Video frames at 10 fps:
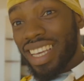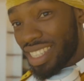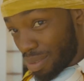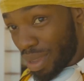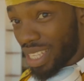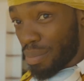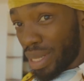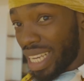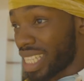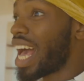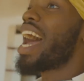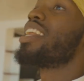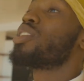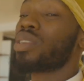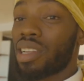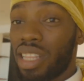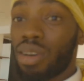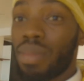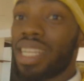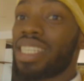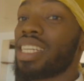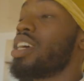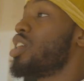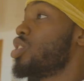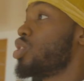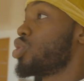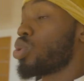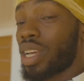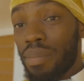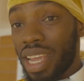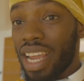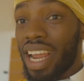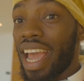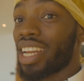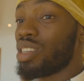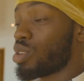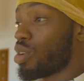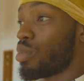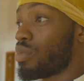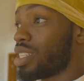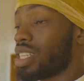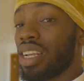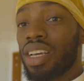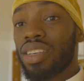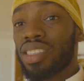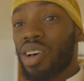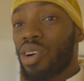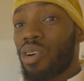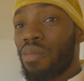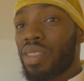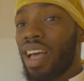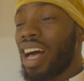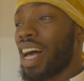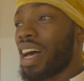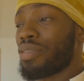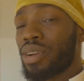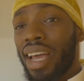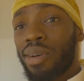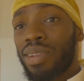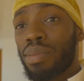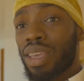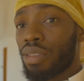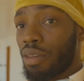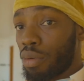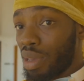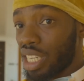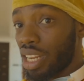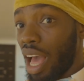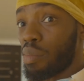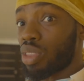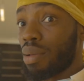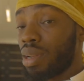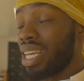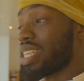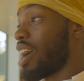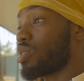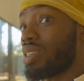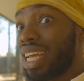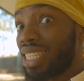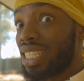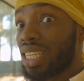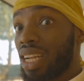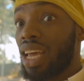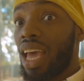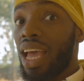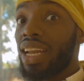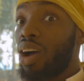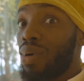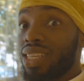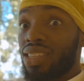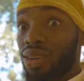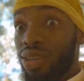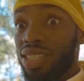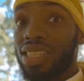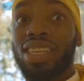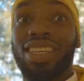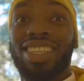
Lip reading: it's an amazing place. I totally recommend to come here and enjoy your moment. So for now, let me give the information about the place, how to rent, and how much it cost.